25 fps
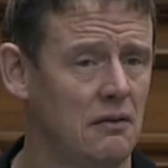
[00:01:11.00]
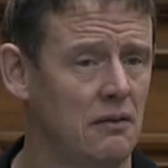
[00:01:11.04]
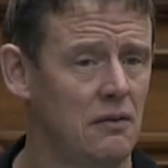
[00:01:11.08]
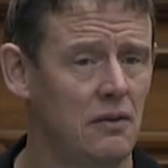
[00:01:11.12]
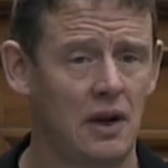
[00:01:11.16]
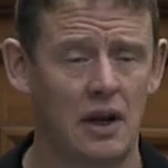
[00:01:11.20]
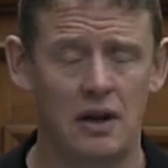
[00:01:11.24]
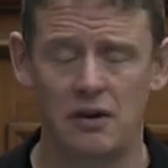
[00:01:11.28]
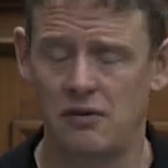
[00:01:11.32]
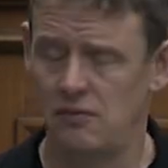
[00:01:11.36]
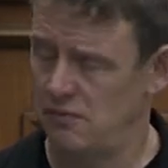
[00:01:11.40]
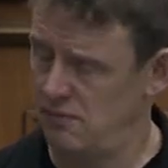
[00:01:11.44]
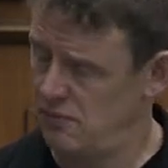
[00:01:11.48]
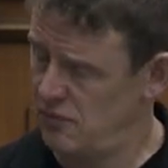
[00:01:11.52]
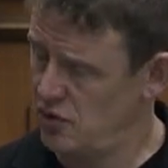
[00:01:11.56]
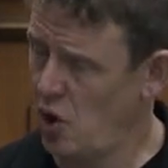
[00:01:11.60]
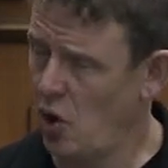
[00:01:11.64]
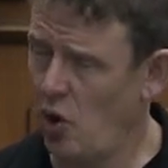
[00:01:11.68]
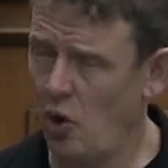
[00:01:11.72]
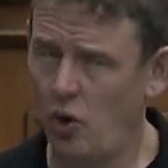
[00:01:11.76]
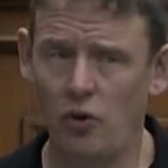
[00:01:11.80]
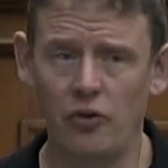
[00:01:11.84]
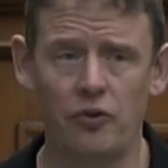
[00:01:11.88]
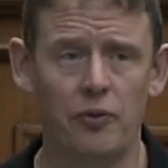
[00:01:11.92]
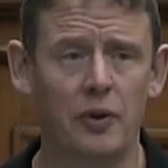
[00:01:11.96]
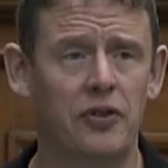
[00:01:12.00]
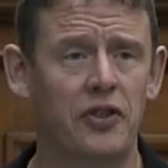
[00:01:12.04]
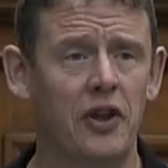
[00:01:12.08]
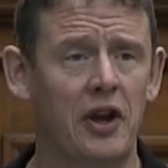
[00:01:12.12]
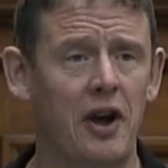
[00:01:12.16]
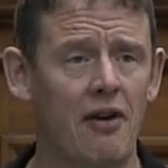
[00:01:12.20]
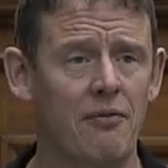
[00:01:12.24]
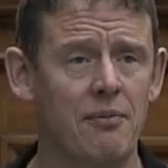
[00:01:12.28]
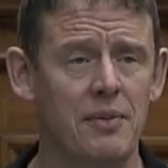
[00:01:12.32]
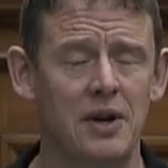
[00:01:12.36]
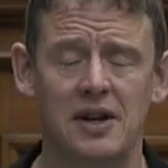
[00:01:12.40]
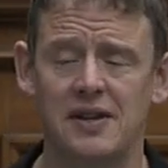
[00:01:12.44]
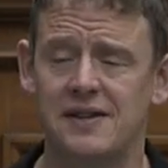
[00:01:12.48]
and told what the
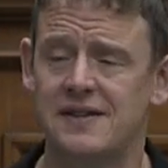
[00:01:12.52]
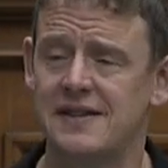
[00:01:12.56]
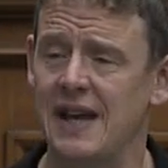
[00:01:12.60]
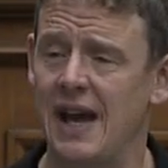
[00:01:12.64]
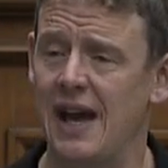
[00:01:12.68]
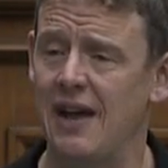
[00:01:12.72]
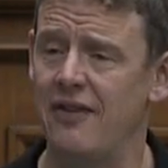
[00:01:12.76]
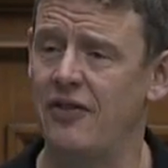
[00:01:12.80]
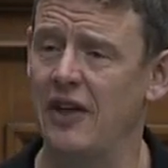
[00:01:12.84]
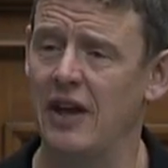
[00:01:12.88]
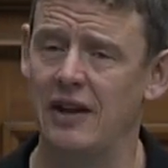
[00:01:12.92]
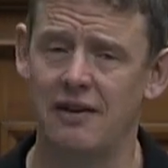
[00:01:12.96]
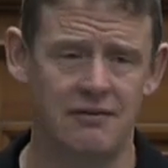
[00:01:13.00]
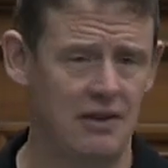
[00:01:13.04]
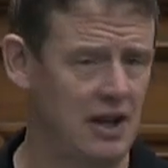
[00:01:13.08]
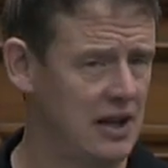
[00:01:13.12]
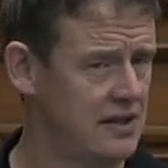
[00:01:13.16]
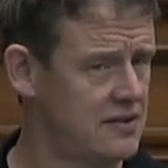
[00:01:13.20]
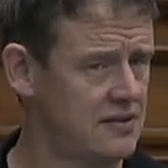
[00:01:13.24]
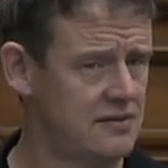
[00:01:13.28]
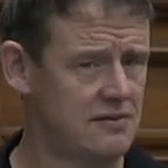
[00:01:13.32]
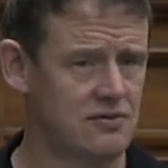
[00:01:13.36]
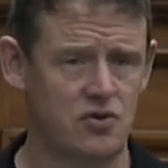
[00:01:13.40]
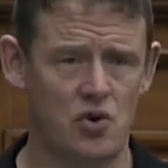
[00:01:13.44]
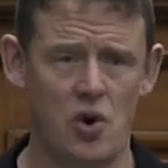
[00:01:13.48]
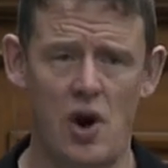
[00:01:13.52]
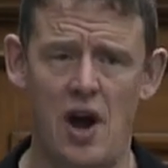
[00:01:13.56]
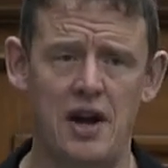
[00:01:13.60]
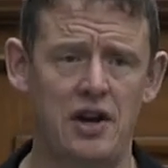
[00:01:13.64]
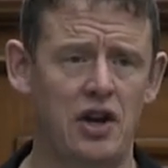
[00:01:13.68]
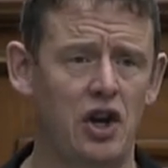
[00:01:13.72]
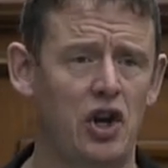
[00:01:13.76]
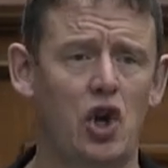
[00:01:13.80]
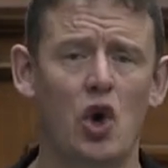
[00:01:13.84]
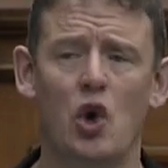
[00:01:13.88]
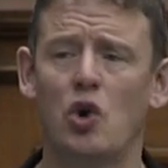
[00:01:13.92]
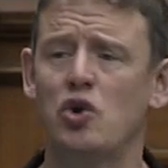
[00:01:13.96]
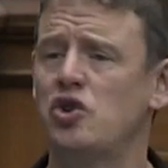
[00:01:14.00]
government had said, that it's trying to
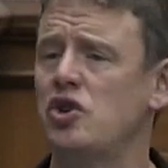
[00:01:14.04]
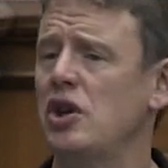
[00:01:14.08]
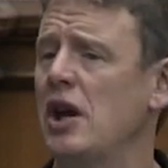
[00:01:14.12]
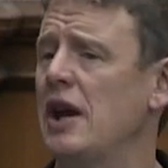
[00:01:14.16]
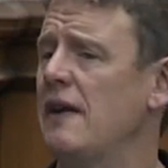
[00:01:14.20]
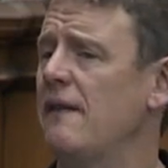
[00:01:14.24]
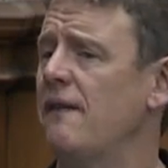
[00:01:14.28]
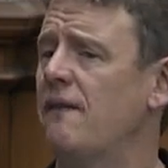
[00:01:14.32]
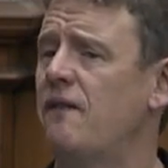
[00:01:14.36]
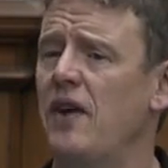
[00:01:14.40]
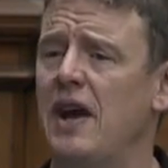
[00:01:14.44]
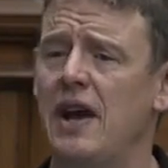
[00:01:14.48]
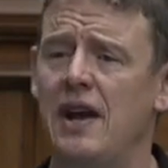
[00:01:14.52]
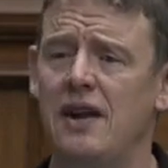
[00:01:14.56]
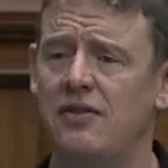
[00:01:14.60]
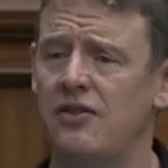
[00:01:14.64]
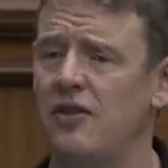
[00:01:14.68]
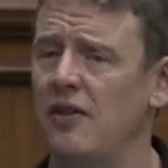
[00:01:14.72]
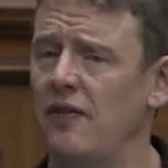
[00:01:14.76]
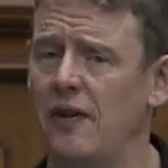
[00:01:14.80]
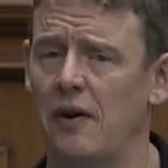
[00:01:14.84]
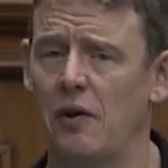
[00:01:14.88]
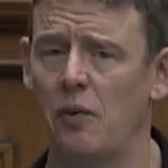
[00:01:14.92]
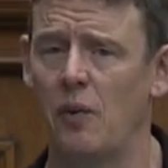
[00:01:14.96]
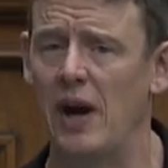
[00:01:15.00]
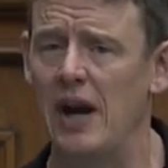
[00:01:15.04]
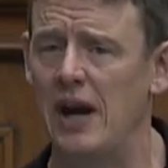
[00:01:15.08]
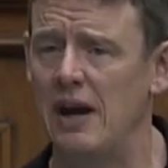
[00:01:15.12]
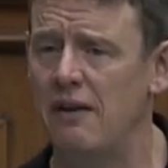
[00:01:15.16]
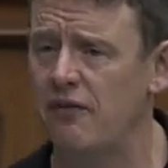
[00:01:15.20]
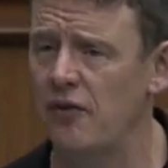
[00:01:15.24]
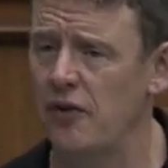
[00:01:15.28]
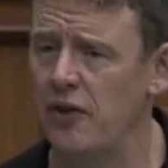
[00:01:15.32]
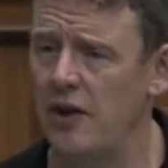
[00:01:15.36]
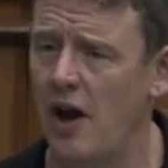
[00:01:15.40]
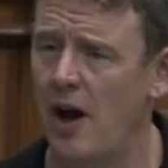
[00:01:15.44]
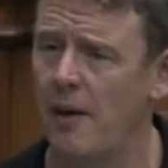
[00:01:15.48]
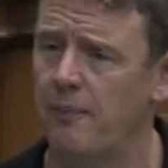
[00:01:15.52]
negotiate in faith and they're waiting
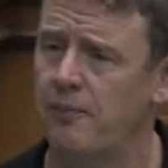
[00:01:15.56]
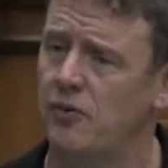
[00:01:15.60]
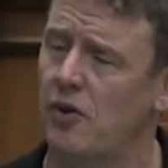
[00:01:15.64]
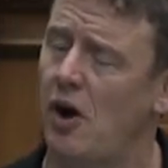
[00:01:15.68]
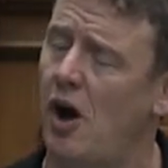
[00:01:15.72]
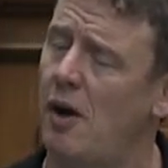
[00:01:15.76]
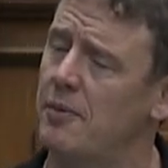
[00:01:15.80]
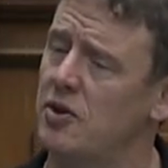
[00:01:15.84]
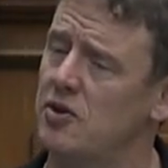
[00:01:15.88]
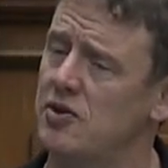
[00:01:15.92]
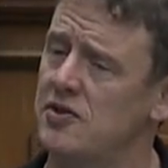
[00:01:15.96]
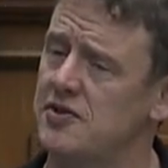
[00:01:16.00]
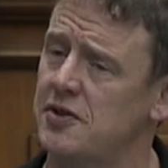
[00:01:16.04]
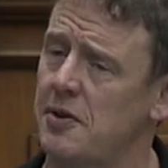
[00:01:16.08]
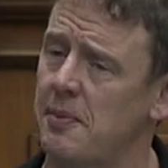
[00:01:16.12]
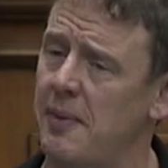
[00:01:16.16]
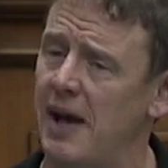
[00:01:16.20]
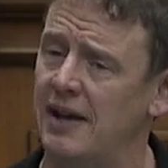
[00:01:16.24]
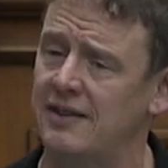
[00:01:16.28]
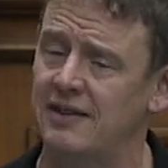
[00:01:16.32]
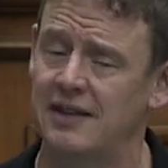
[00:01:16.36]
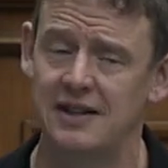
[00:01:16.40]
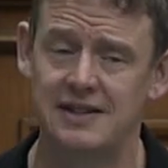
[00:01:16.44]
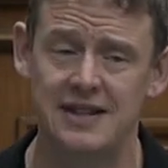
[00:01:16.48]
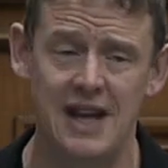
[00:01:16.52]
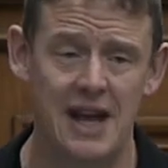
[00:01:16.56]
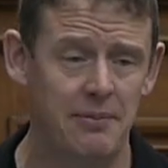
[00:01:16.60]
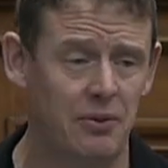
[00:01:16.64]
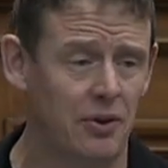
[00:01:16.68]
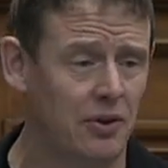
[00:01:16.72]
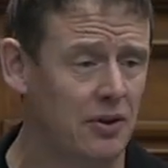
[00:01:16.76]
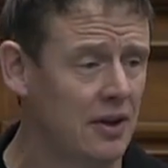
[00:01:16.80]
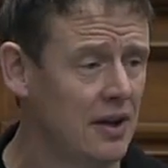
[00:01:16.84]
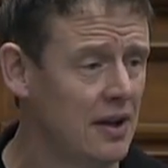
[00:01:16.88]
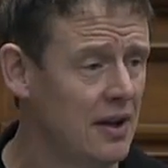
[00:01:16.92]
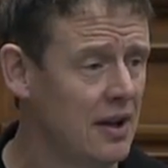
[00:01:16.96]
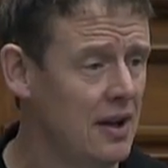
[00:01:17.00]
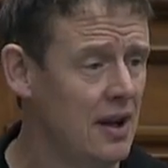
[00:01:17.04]
for the optometrists to come back to the table,